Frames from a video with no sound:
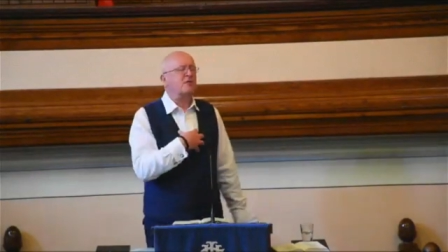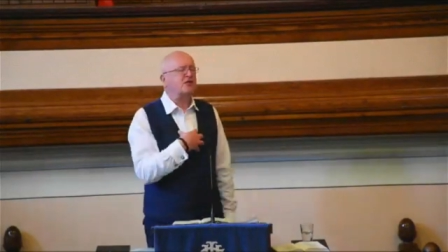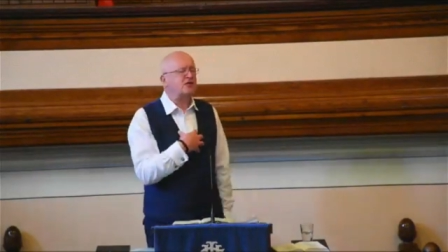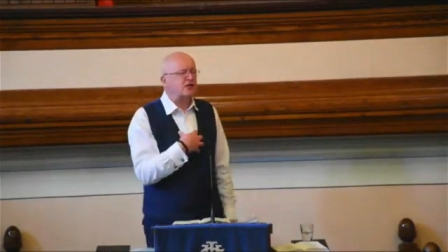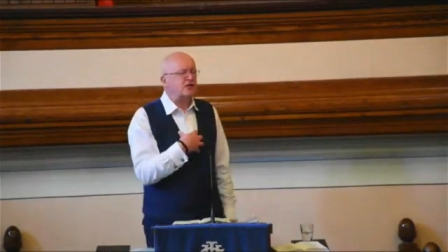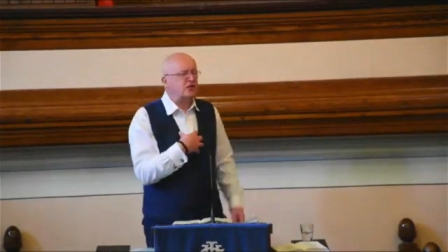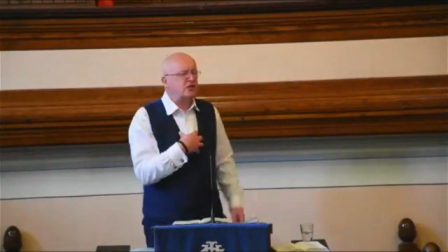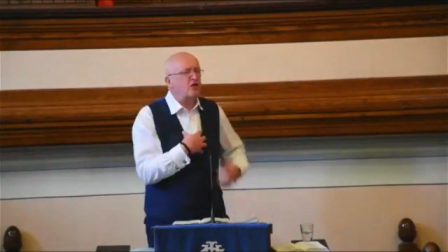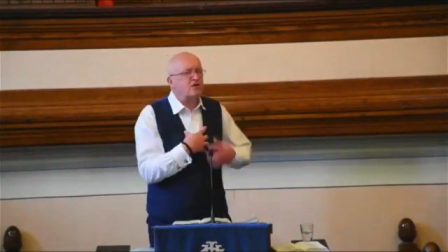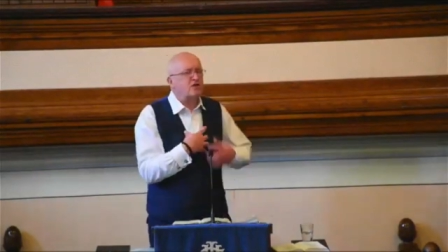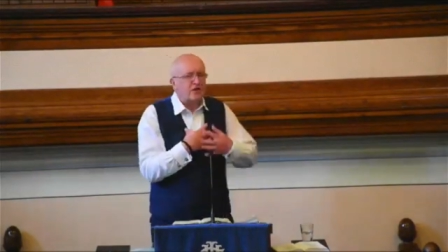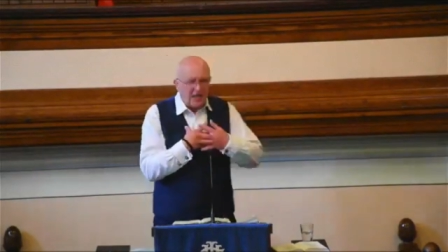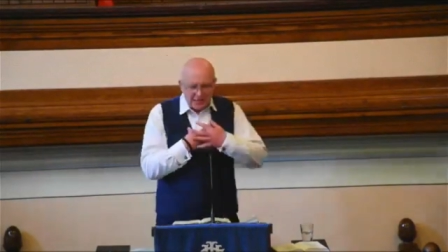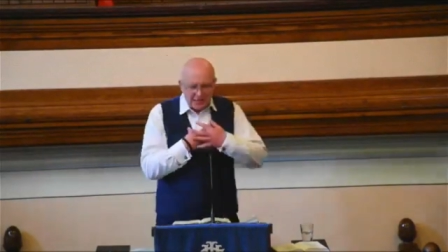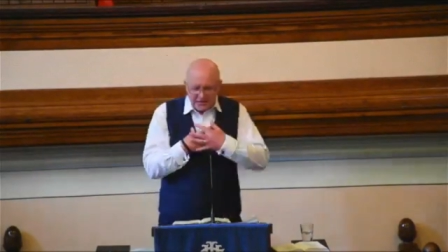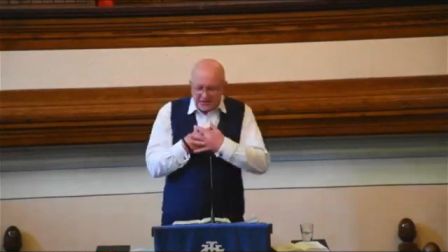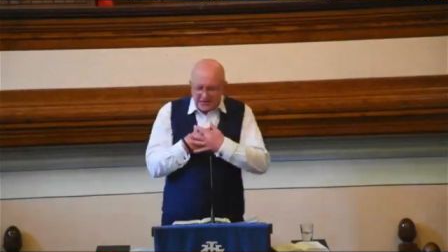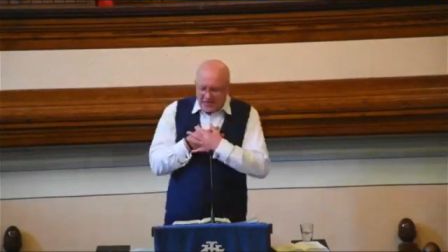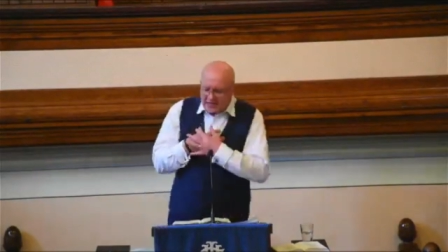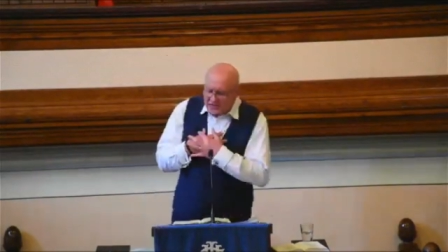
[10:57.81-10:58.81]
It's not that
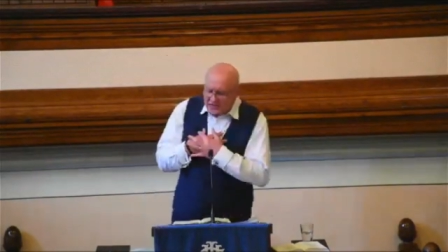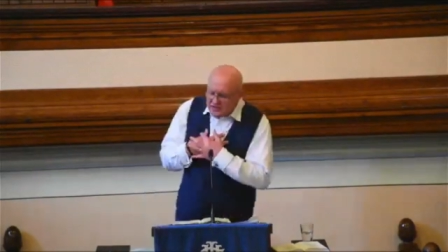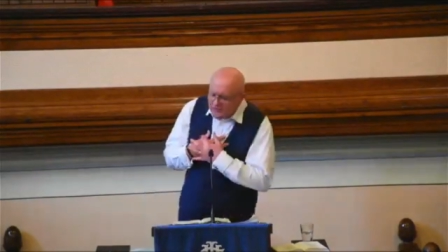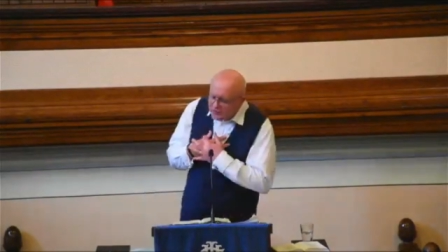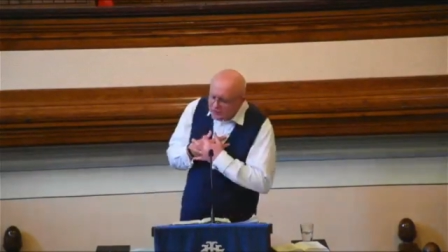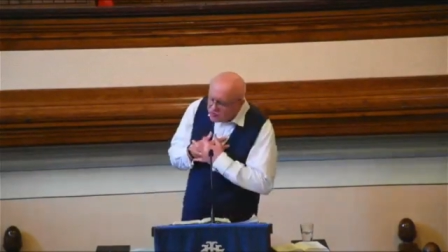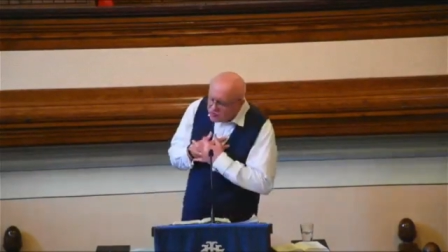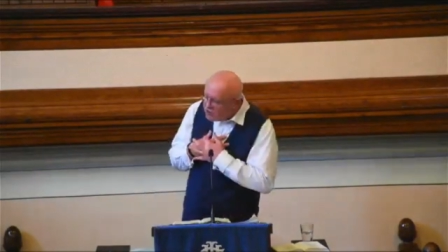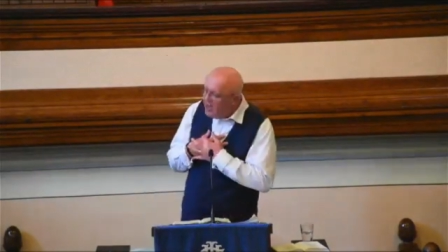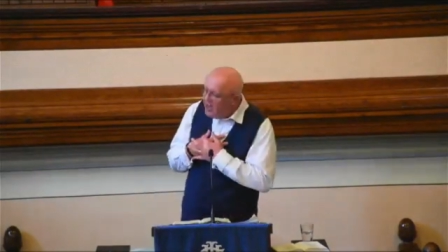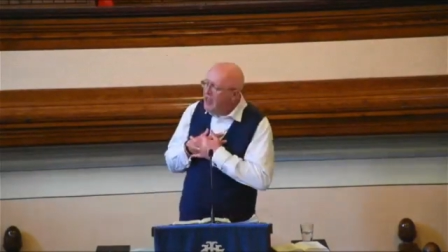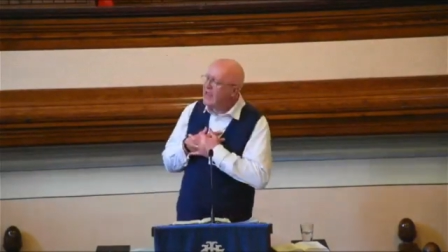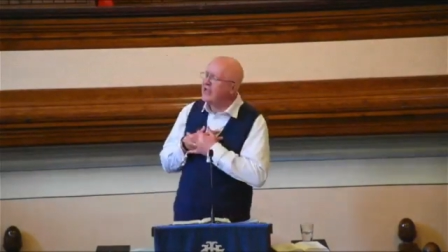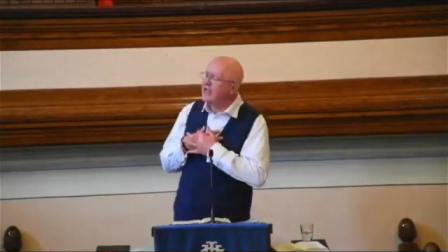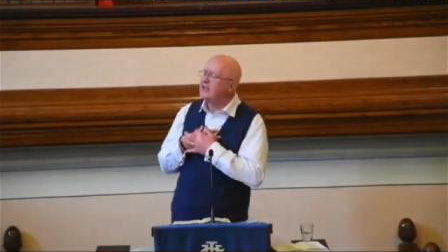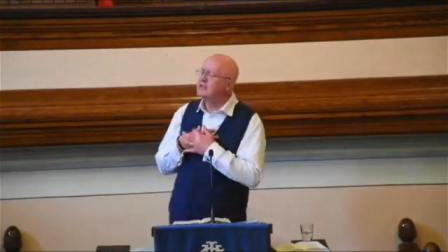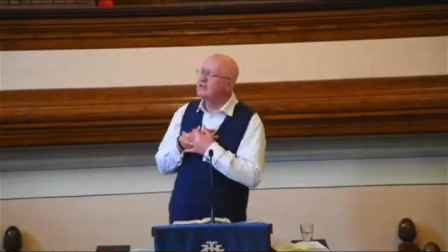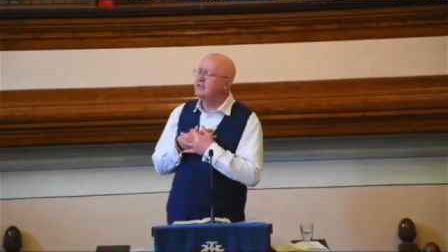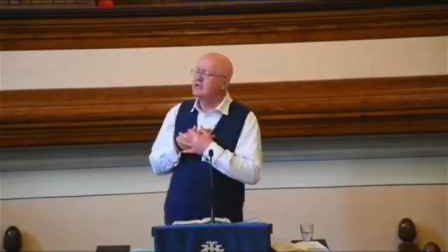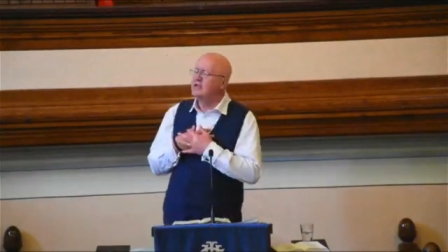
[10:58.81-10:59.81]
sense of
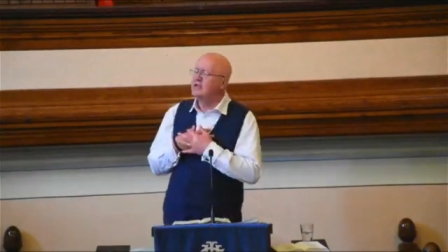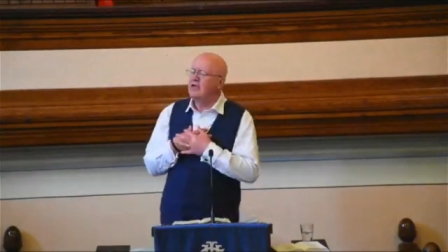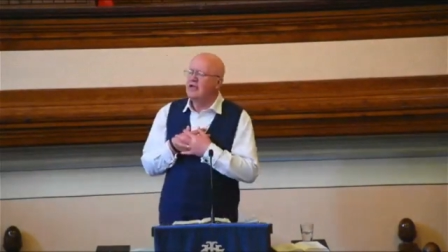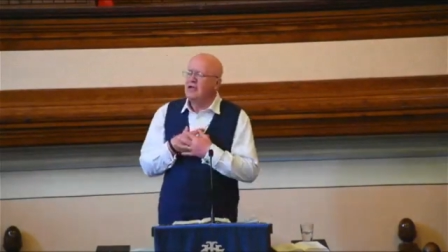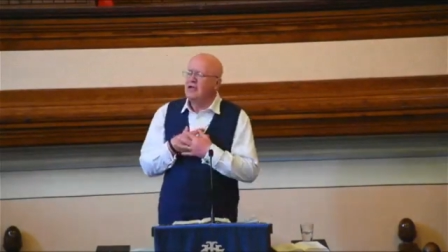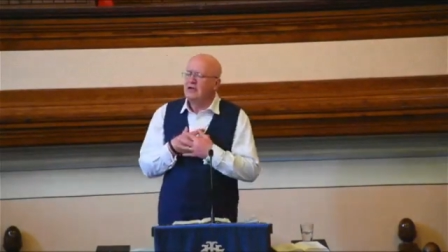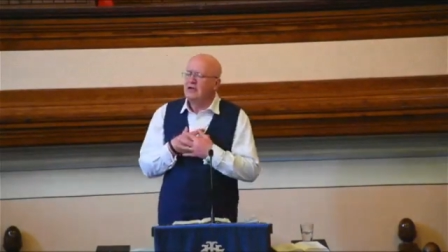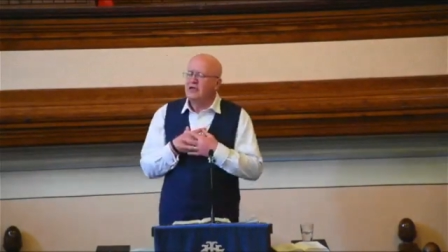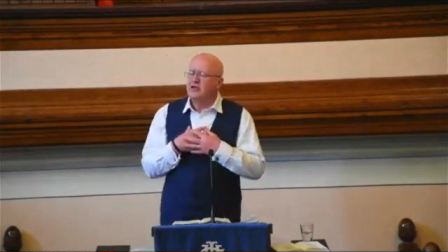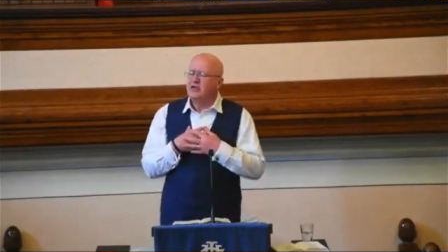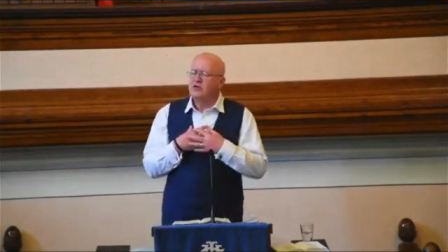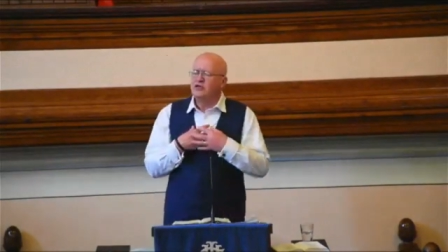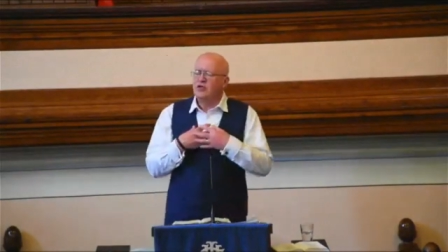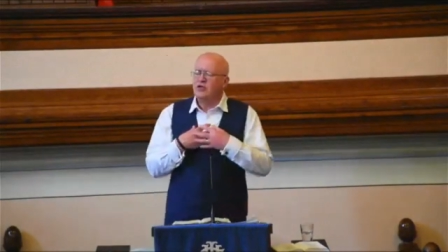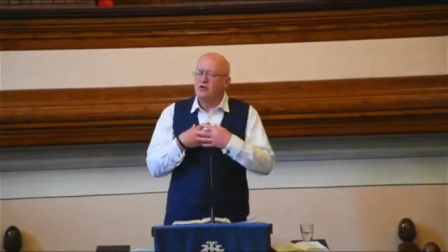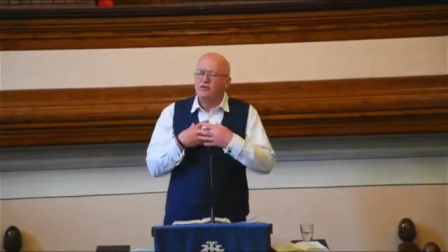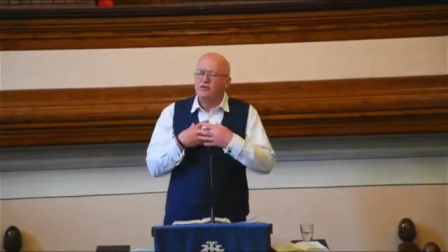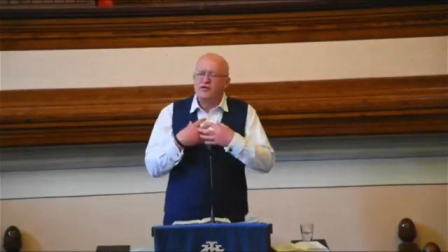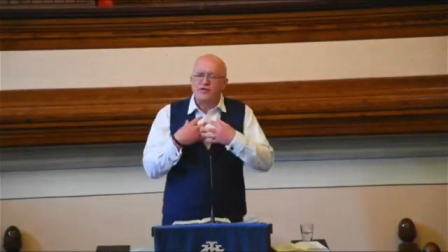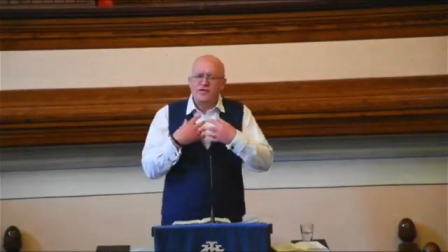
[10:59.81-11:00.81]
dread and you
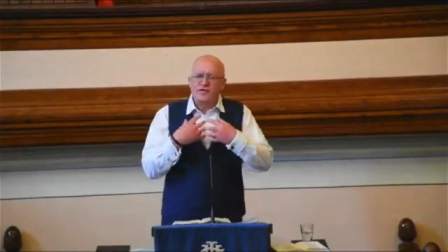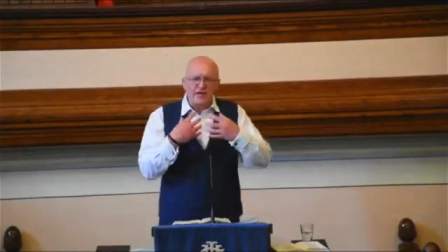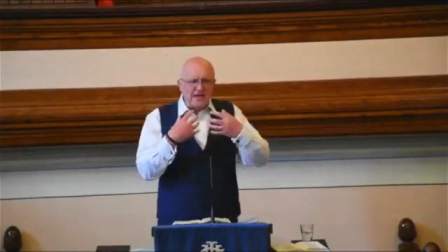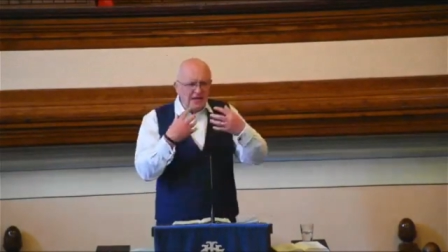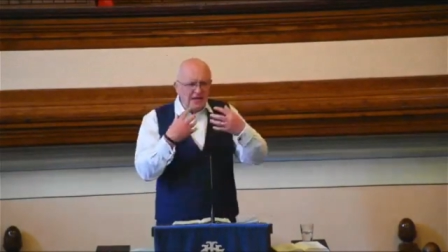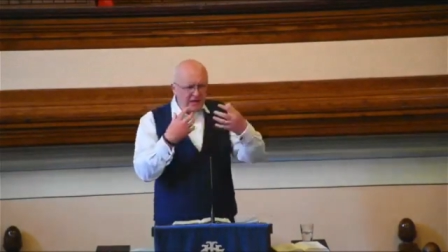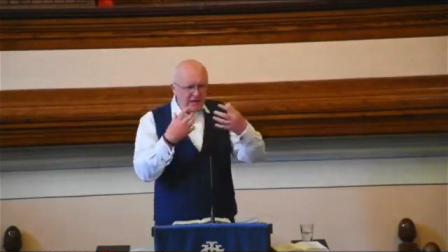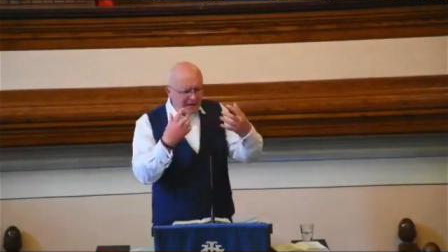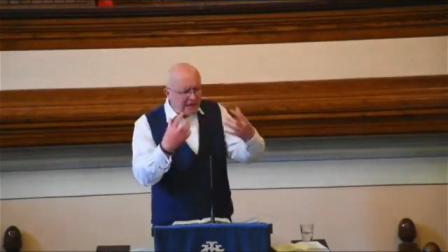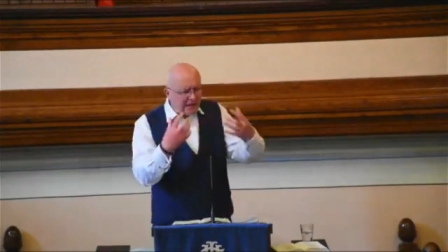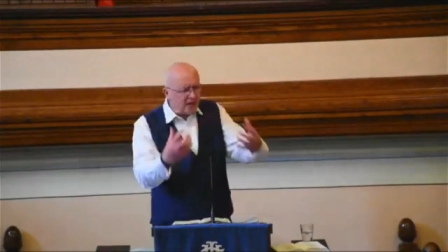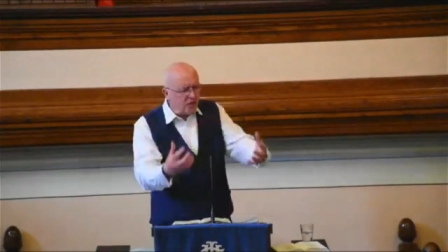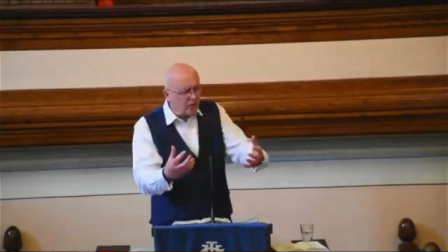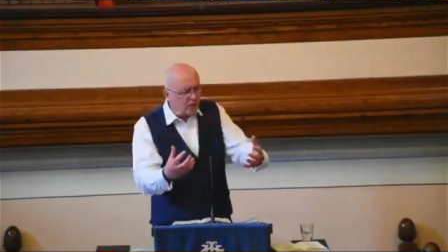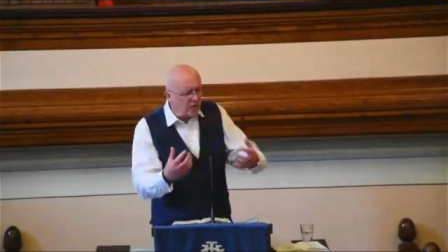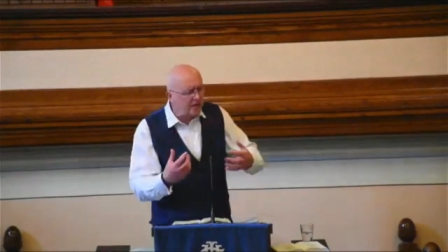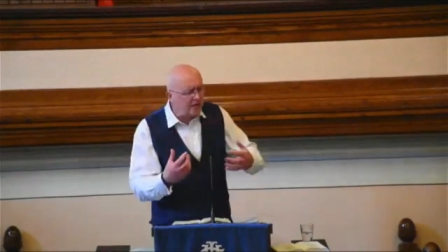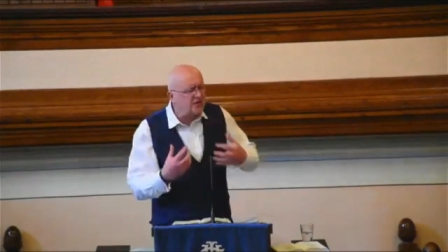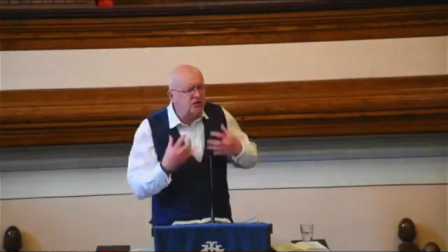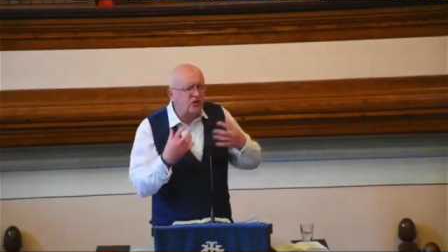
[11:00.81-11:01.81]
don't feel equal.
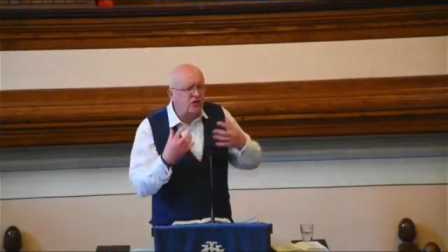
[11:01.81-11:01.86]
It's not